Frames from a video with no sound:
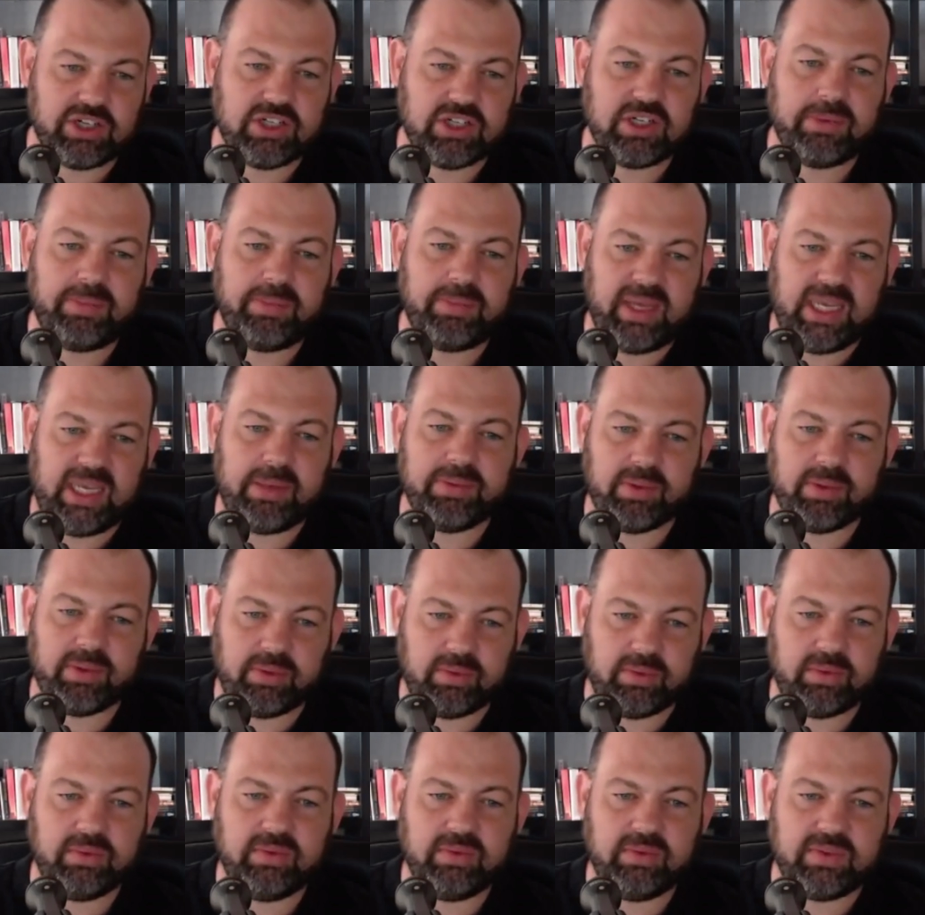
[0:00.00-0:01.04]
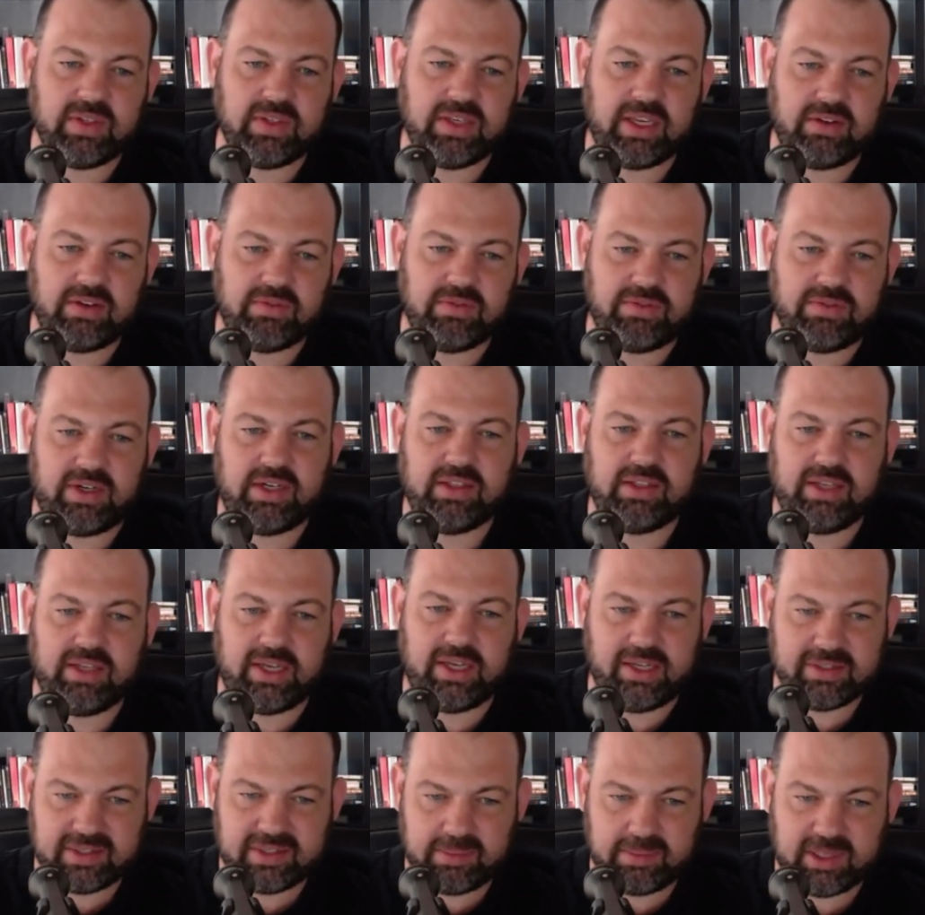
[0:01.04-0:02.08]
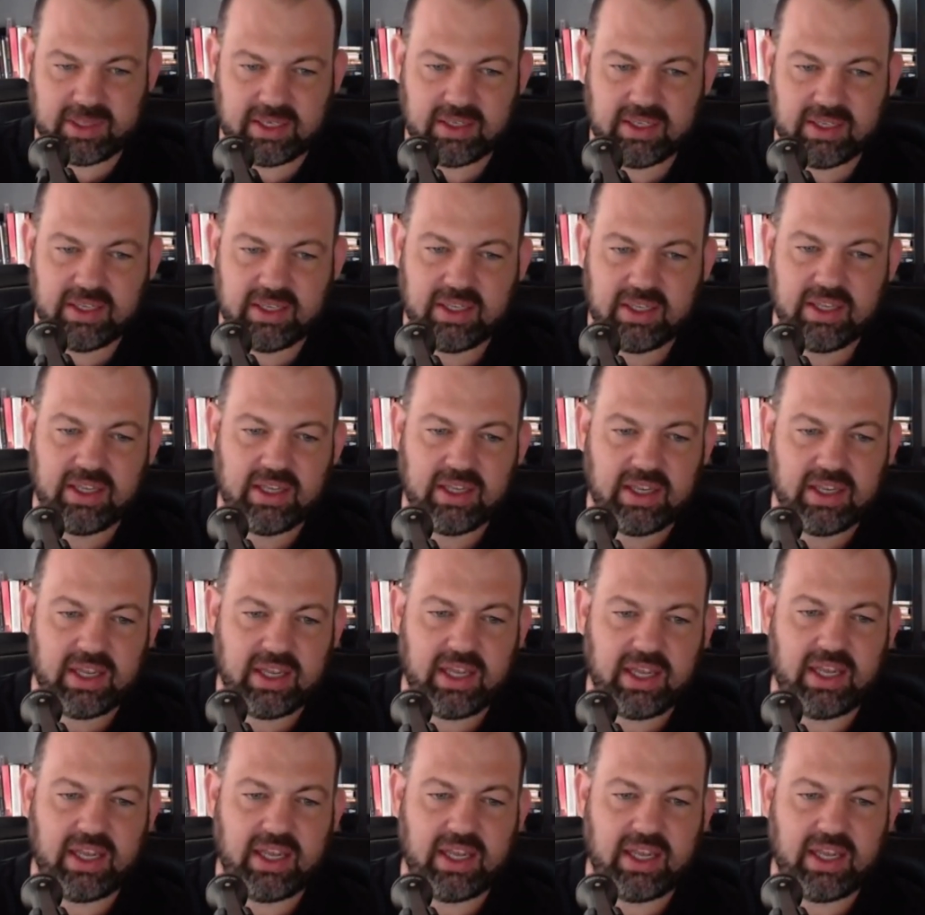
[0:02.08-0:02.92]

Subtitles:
rush people, get in front of the customer.